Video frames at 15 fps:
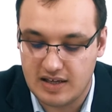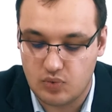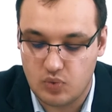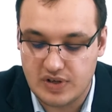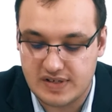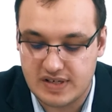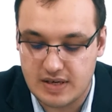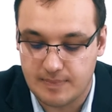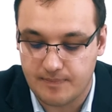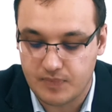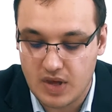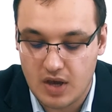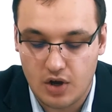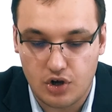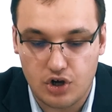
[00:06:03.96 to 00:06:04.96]
that we
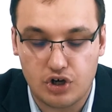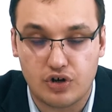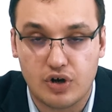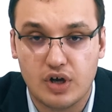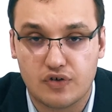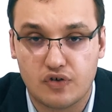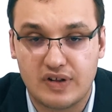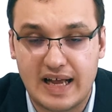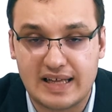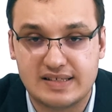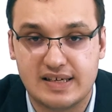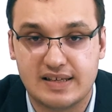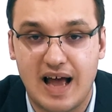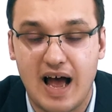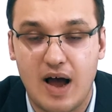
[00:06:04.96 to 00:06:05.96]
see. Good, so
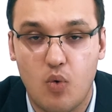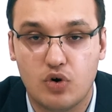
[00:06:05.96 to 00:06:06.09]
that's it.